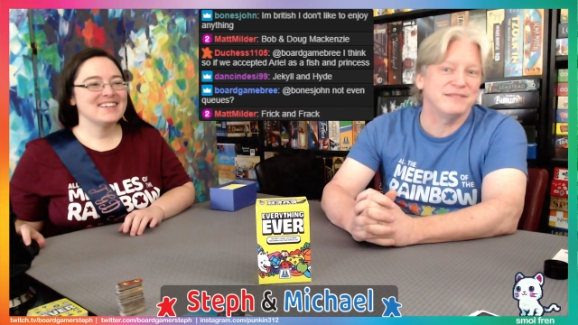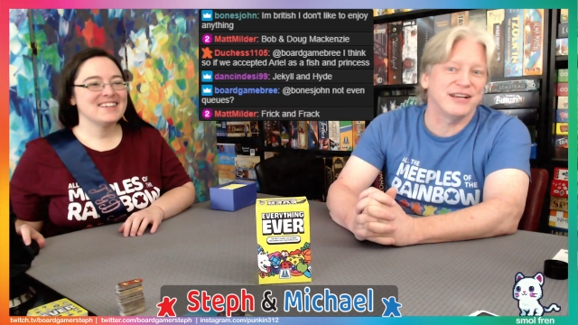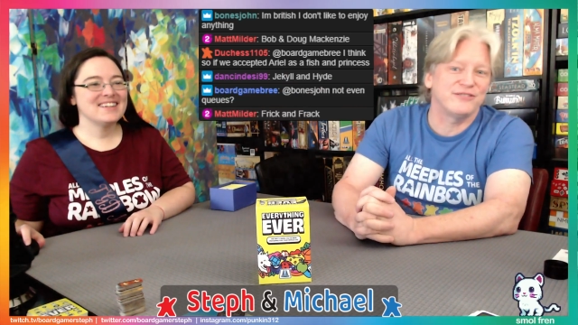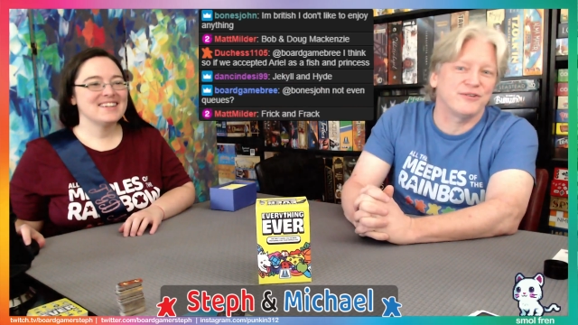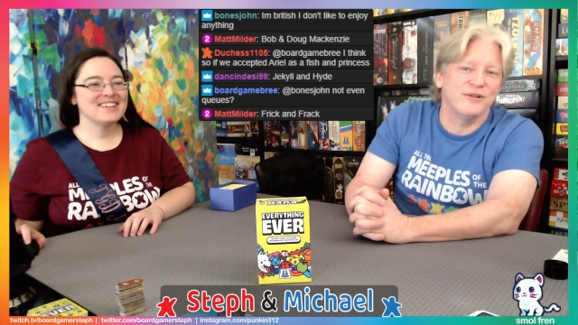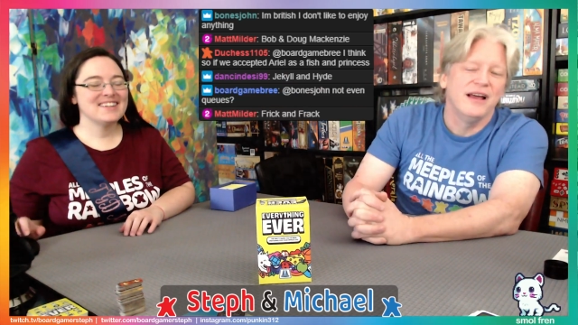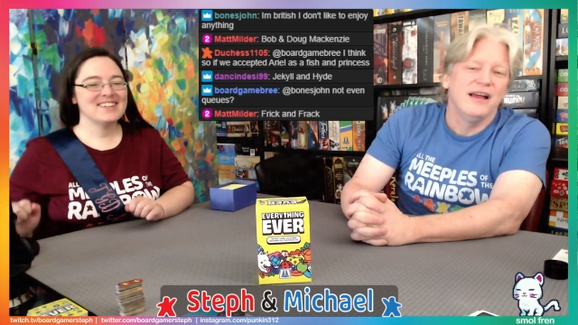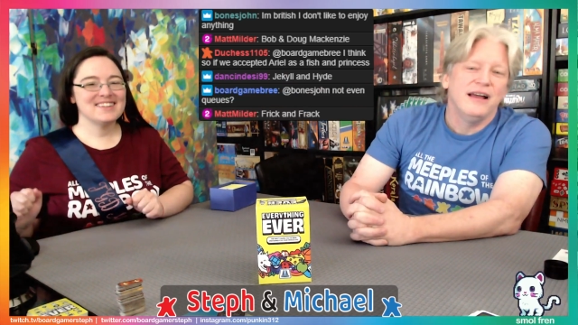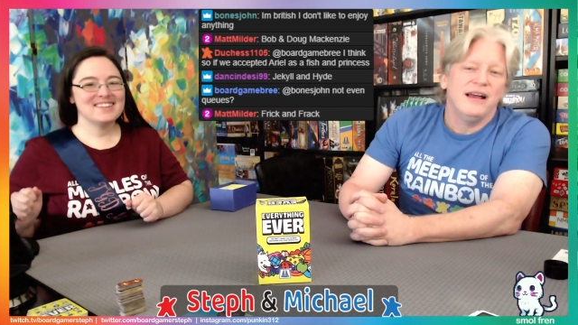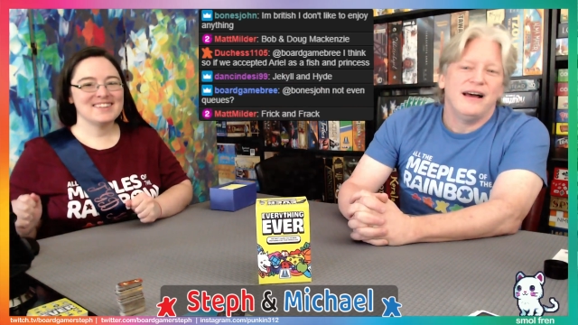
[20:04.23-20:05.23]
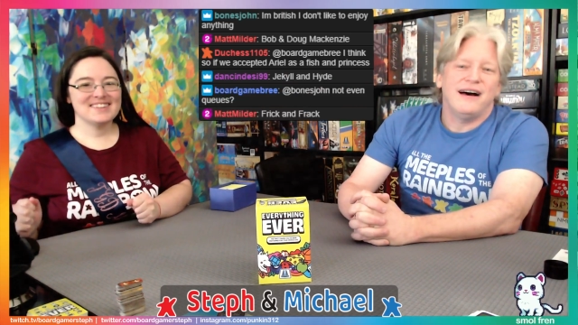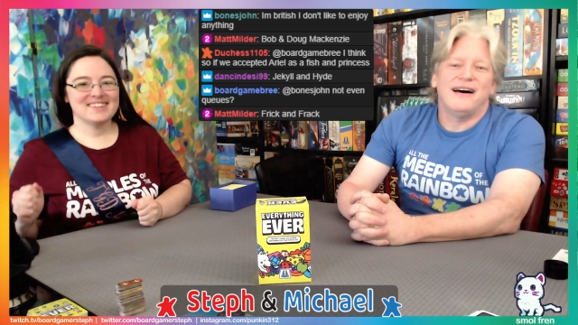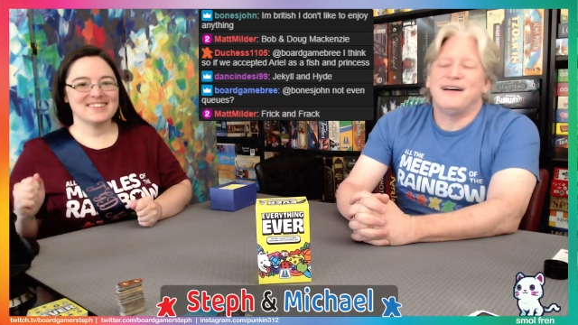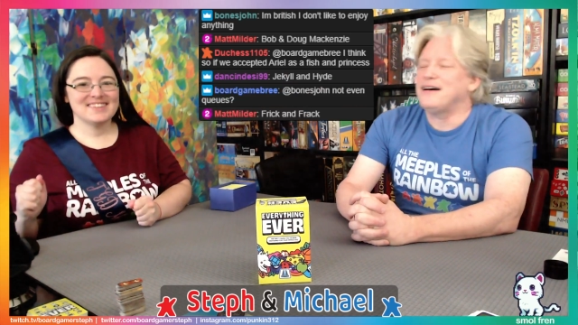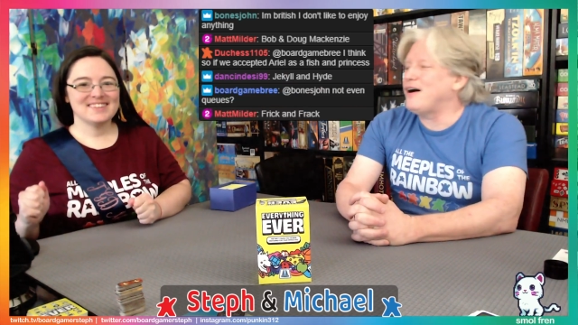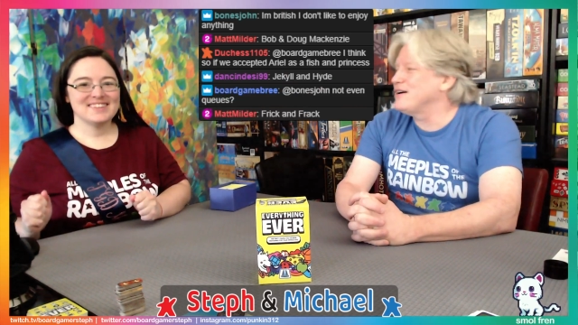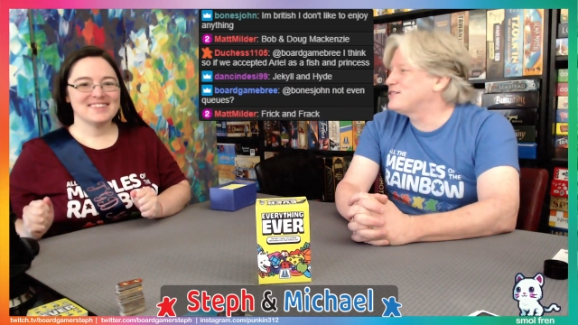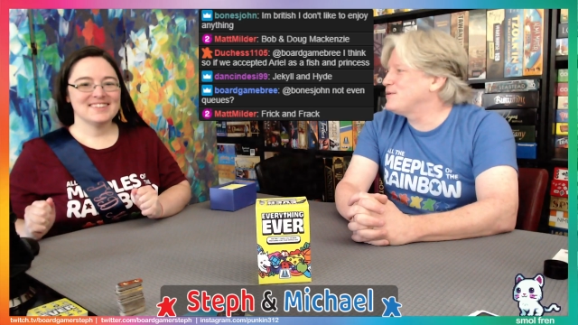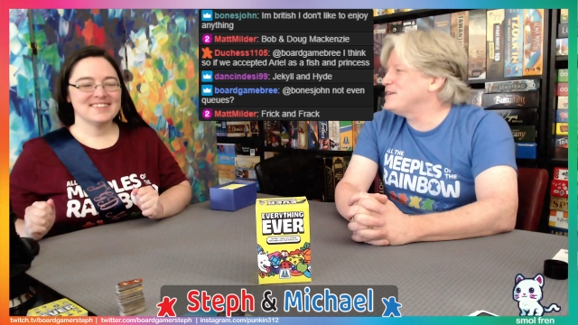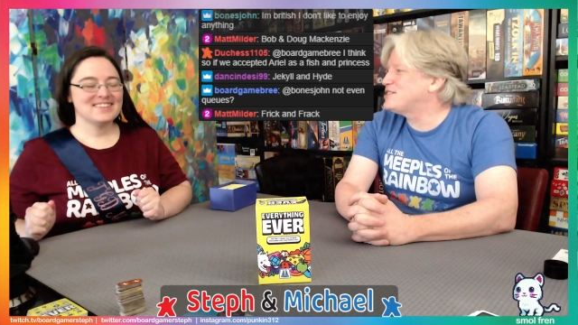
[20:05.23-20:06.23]
Speaker 1: Central uh,
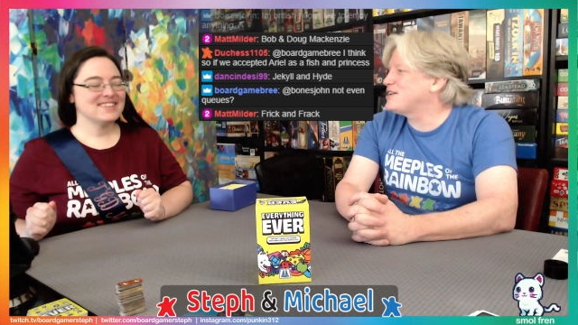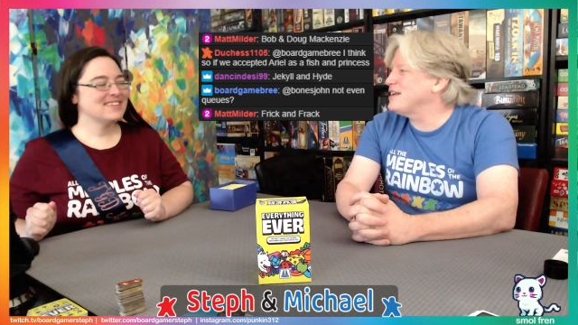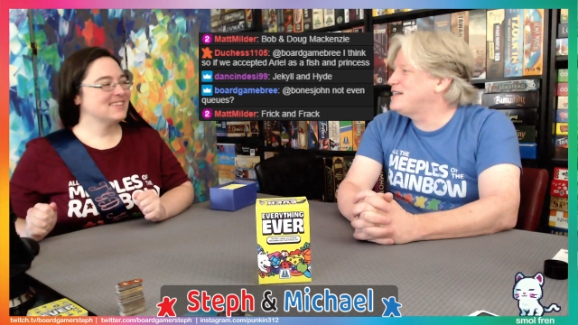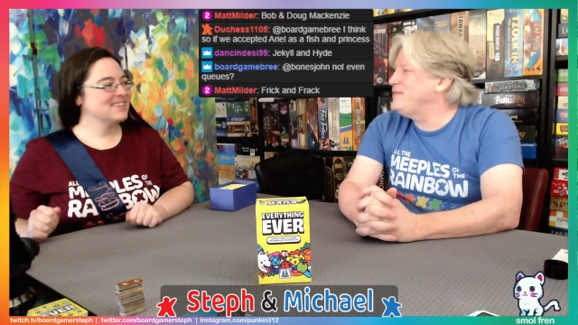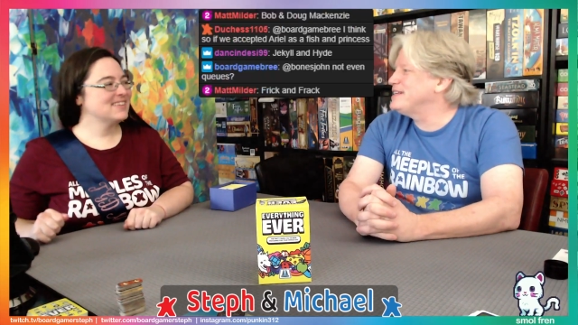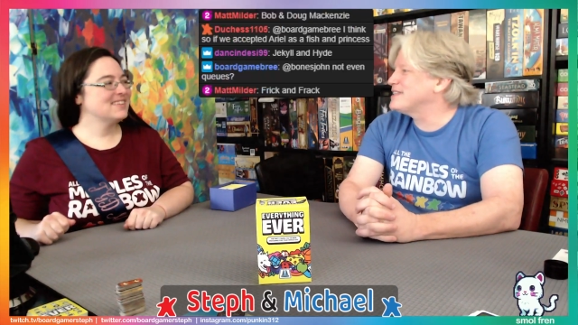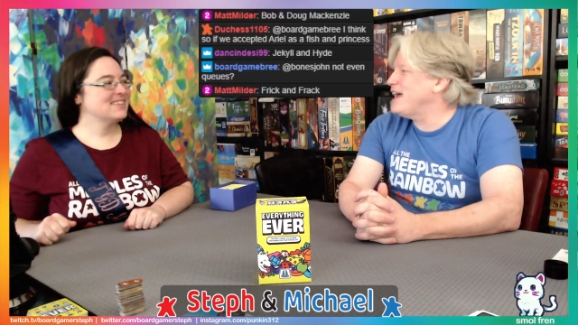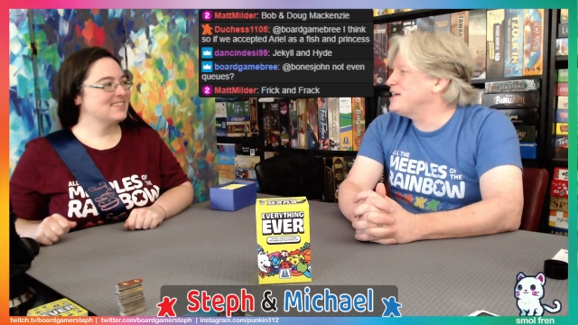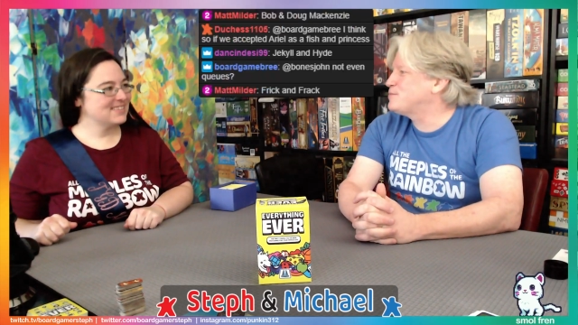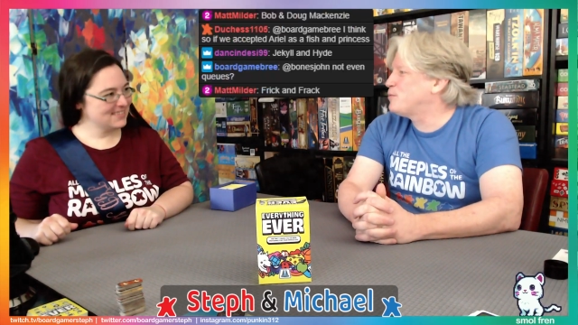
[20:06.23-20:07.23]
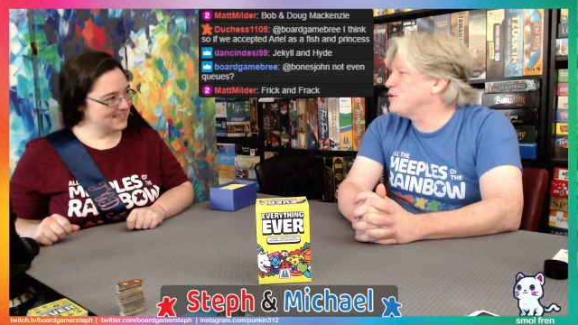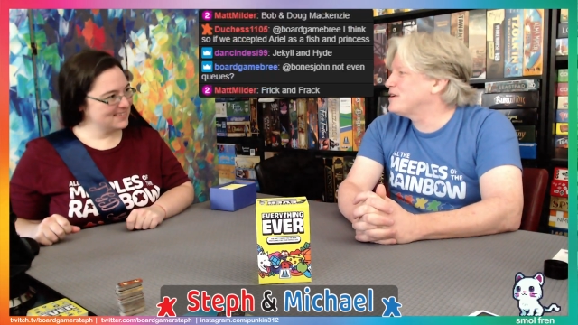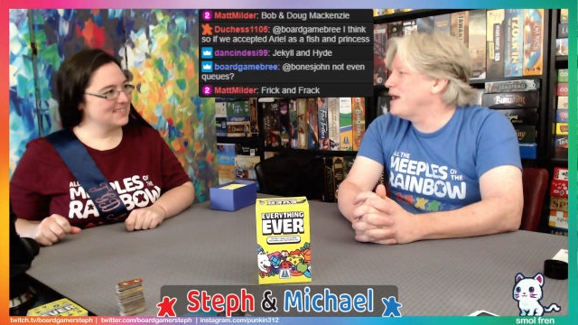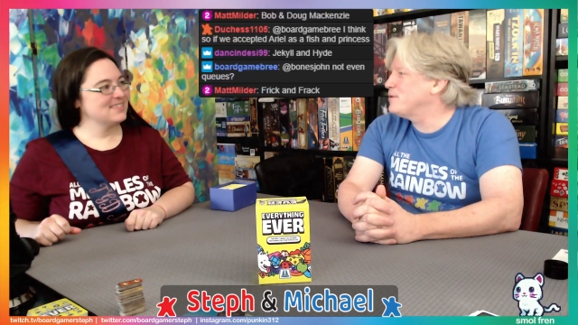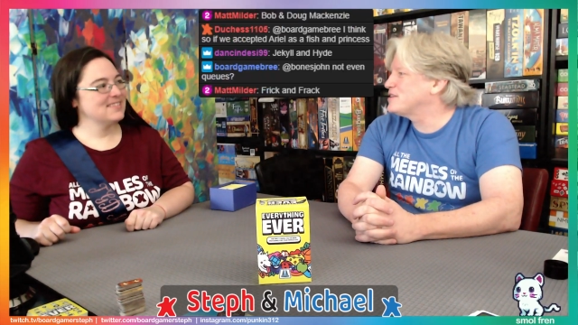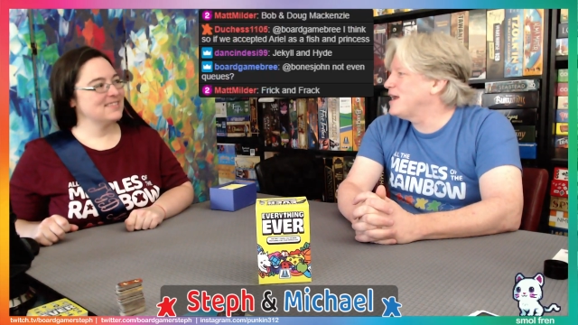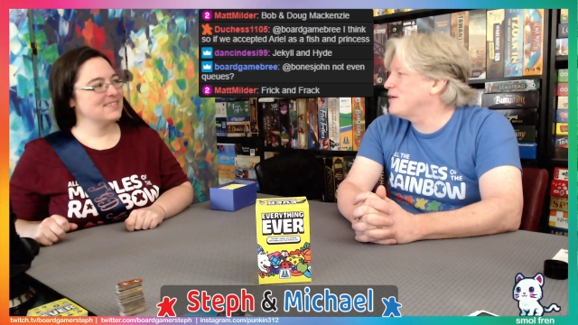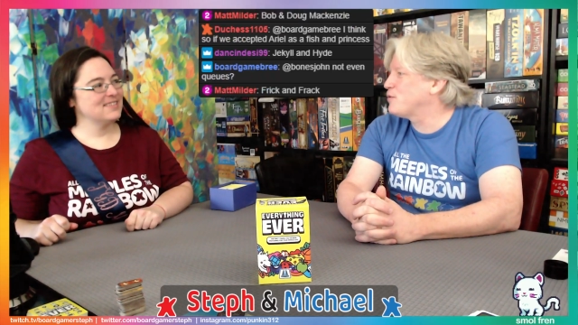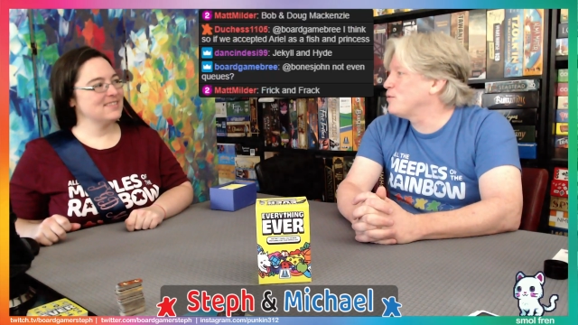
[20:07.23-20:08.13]
on twitch.tv slash boardgamersteph,